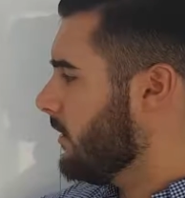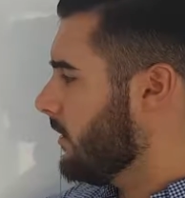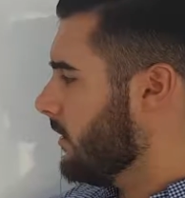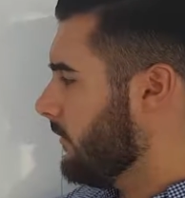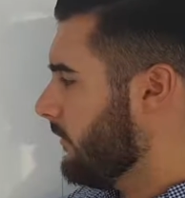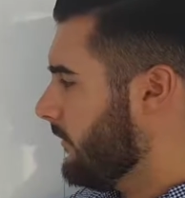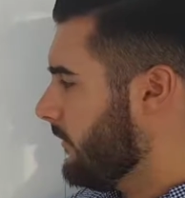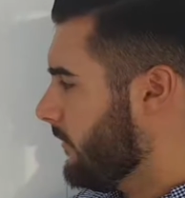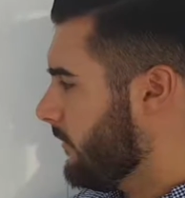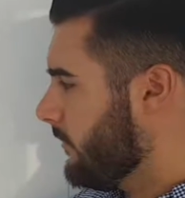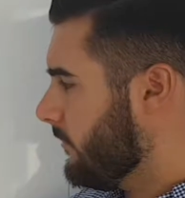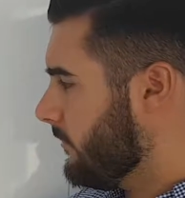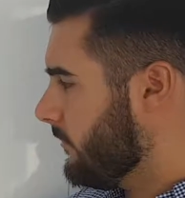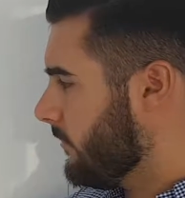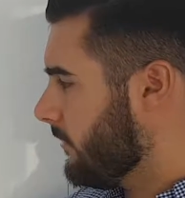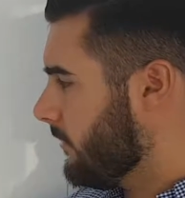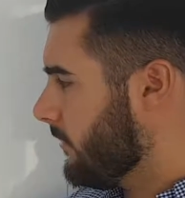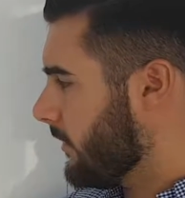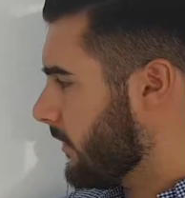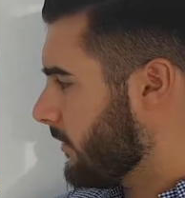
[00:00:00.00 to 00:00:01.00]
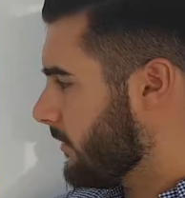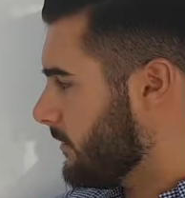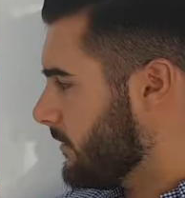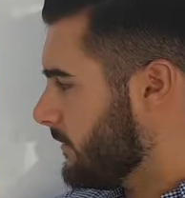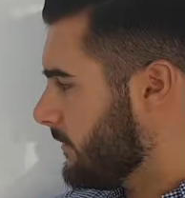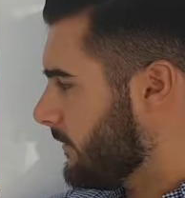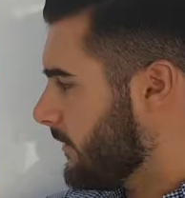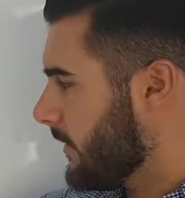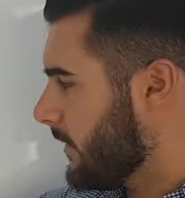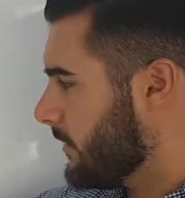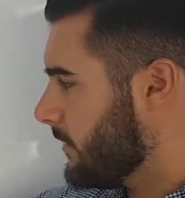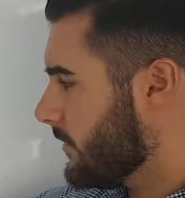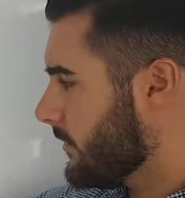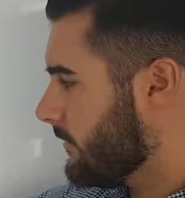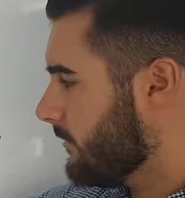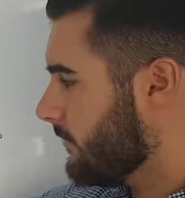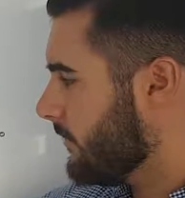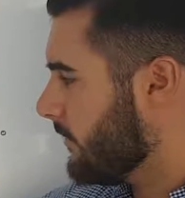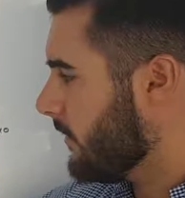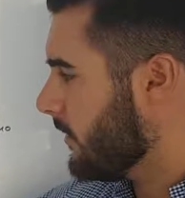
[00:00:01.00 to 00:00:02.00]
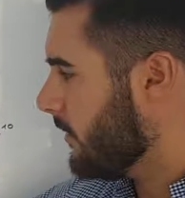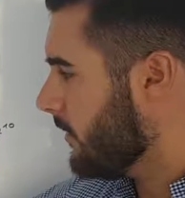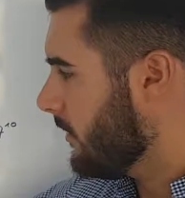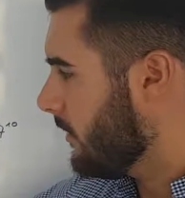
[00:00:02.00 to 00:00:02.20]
if you look at this fraction,